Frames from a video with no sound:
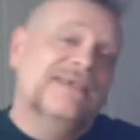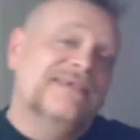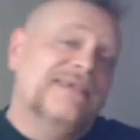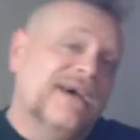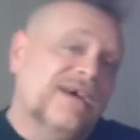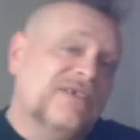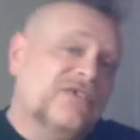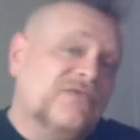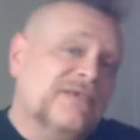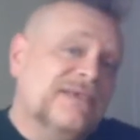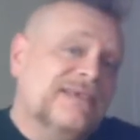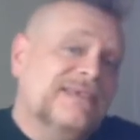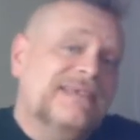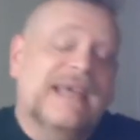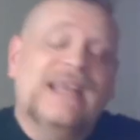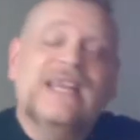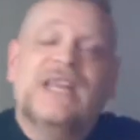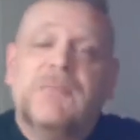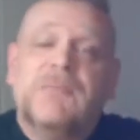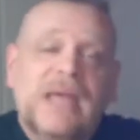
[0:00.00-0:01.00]
countries
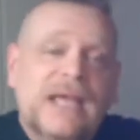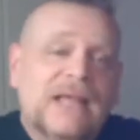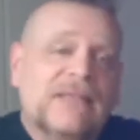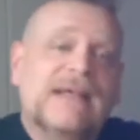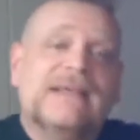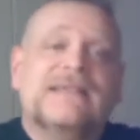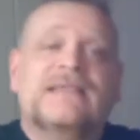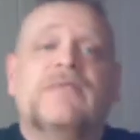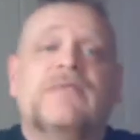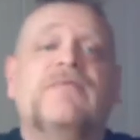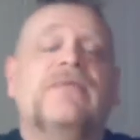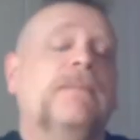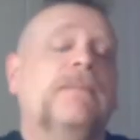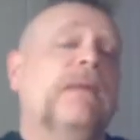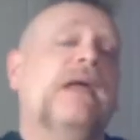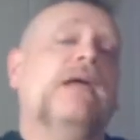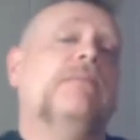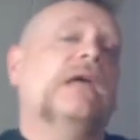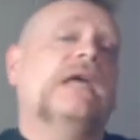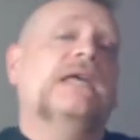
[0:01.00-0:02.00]
tend to make less of the
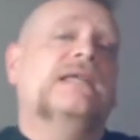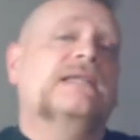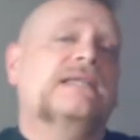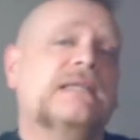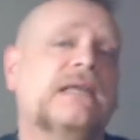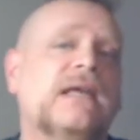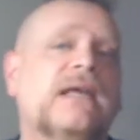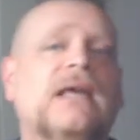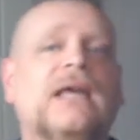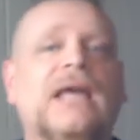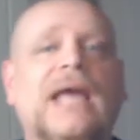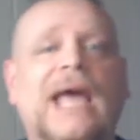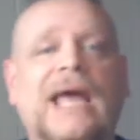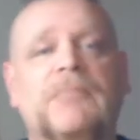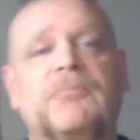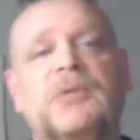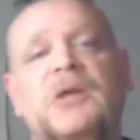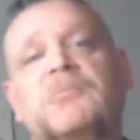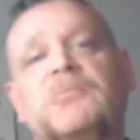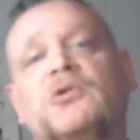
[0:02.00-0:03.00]
babies,
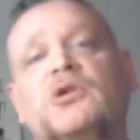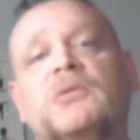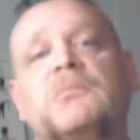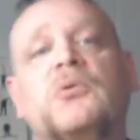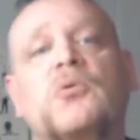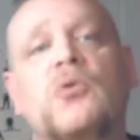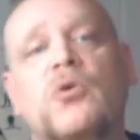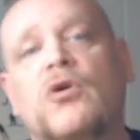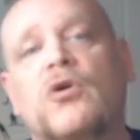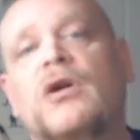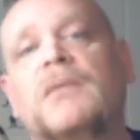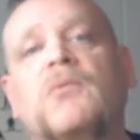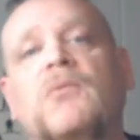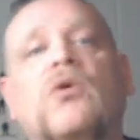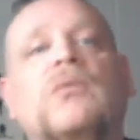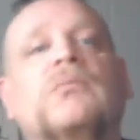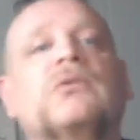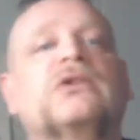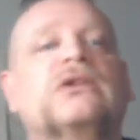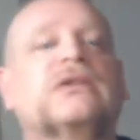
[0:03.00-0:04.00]
and people in poorer and
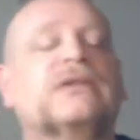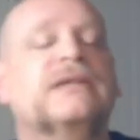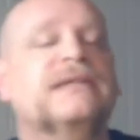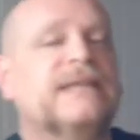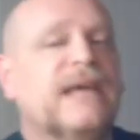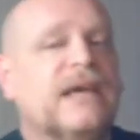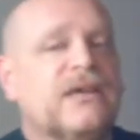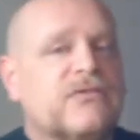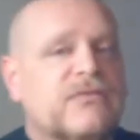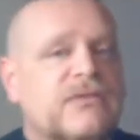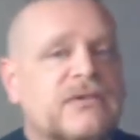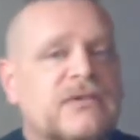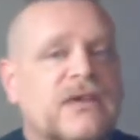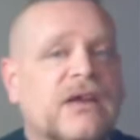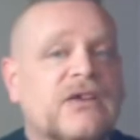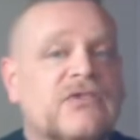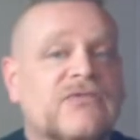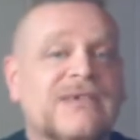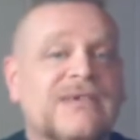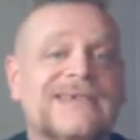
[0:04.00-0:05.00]
more politically dangerous
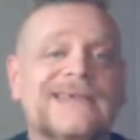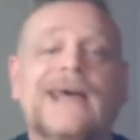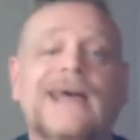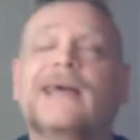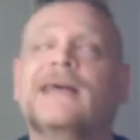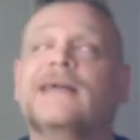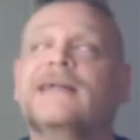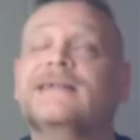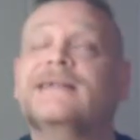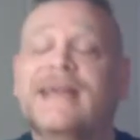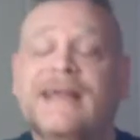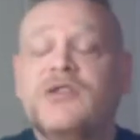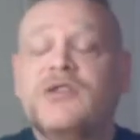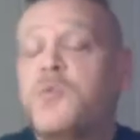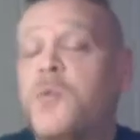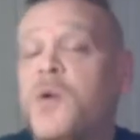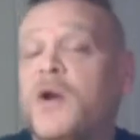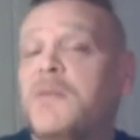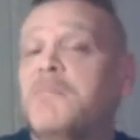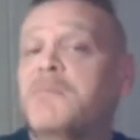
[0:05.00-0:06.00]
countries tend to
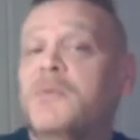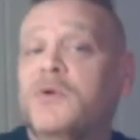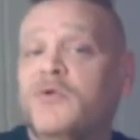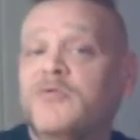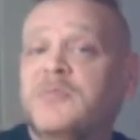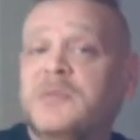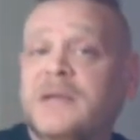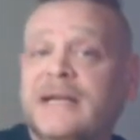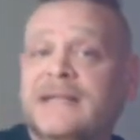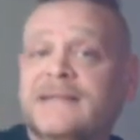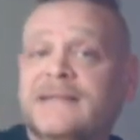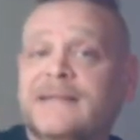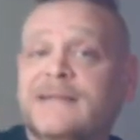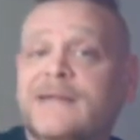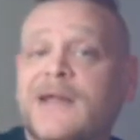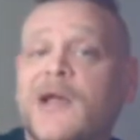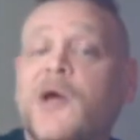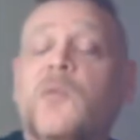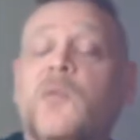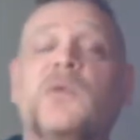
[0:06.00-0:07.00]
want to move
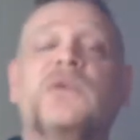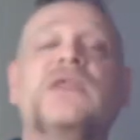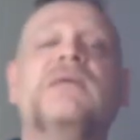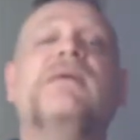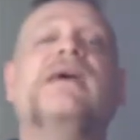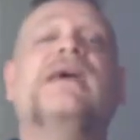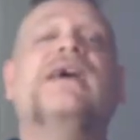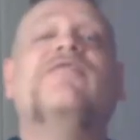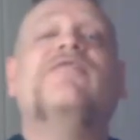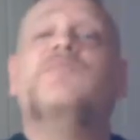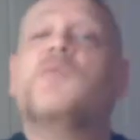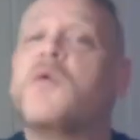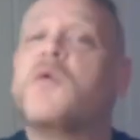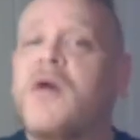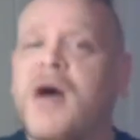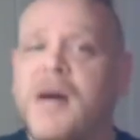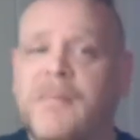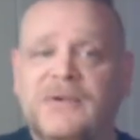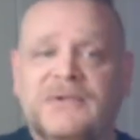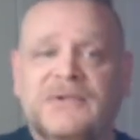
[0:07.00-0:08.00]
places where they may have
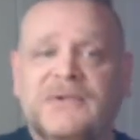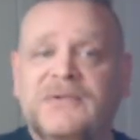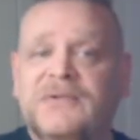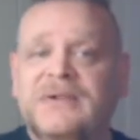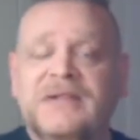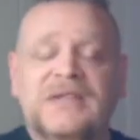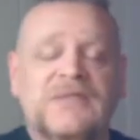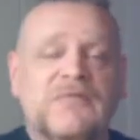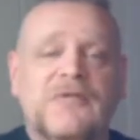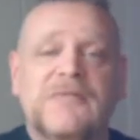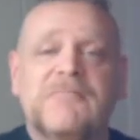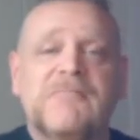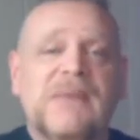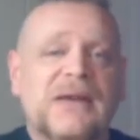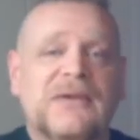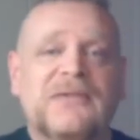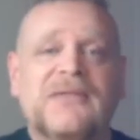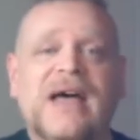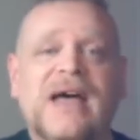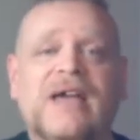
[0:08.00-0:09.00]
more opportunities for a
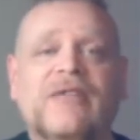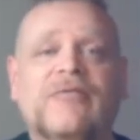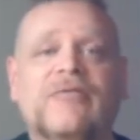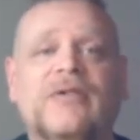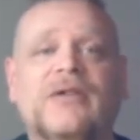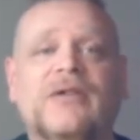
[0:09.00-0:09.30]
better life.